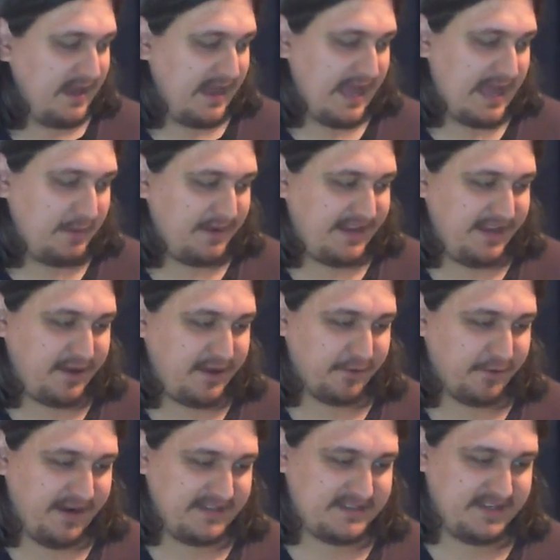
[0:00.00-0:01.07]
And when he got
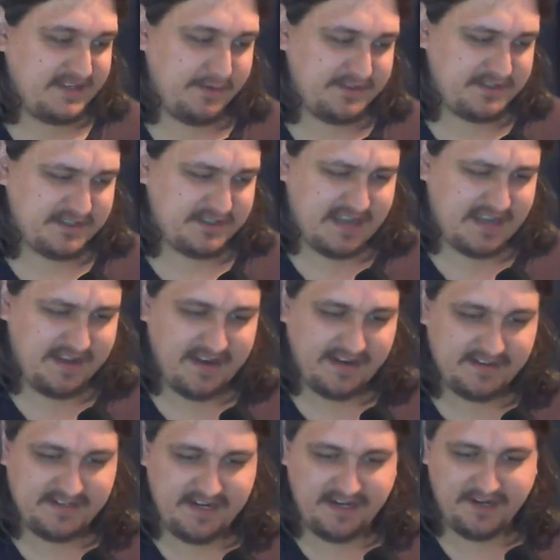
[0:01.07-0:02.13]
arrested, he was just like a
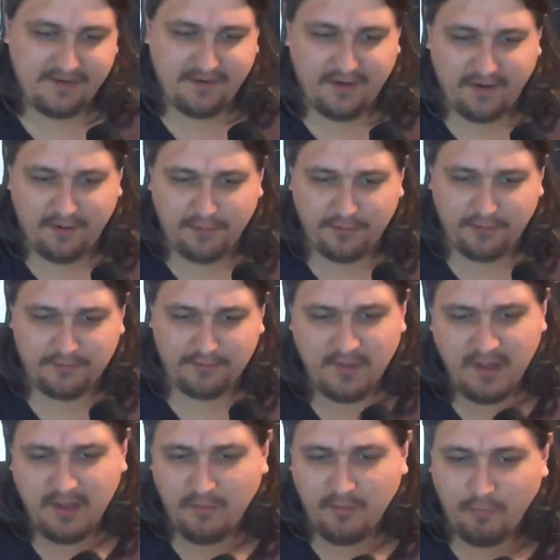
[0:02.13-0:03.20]
19-year-old,
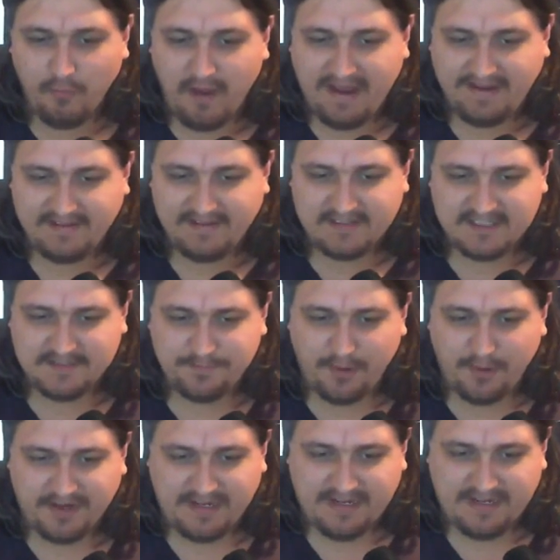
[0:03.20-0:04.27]
white,
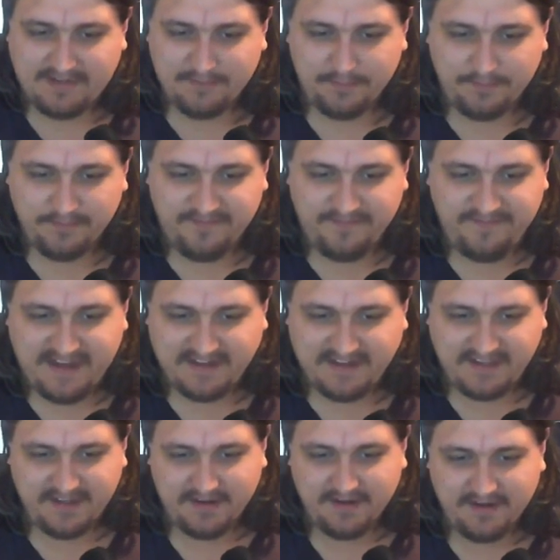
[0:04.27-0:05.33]
spotty, fat
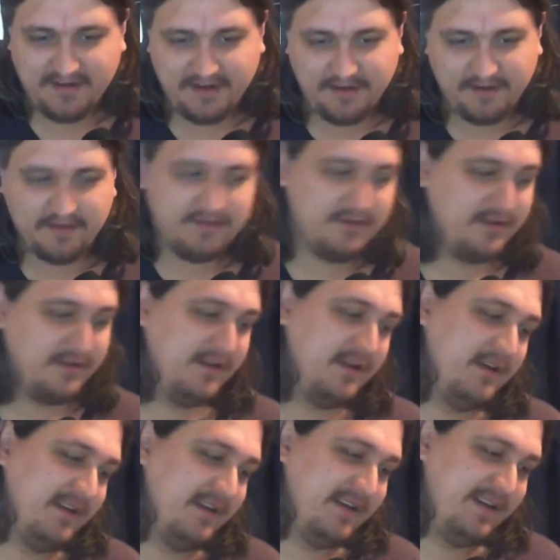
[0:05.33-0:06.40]
kid, you know,
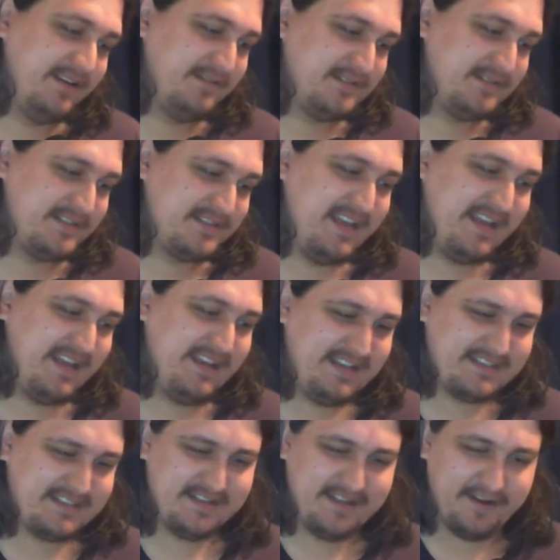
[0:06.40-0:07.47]
and it was just, and
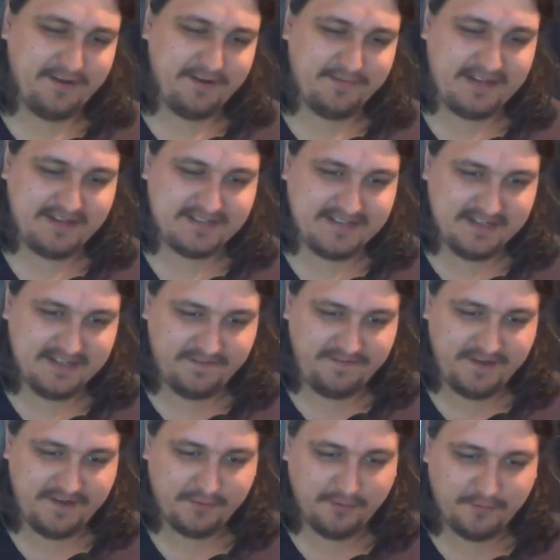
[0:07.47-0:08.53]
he's, you know, getting sent to
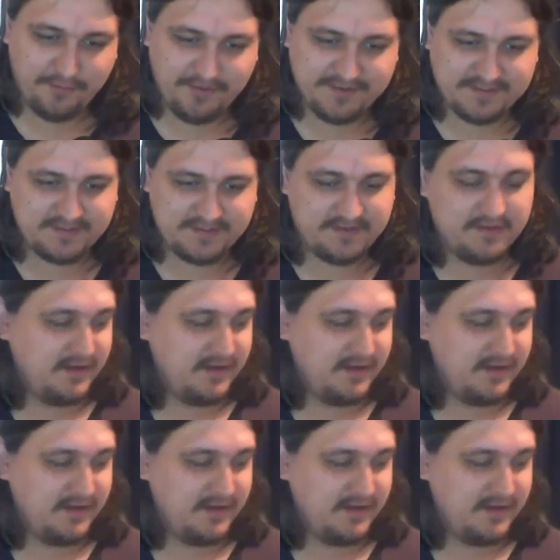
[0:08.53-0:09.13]
federal prison.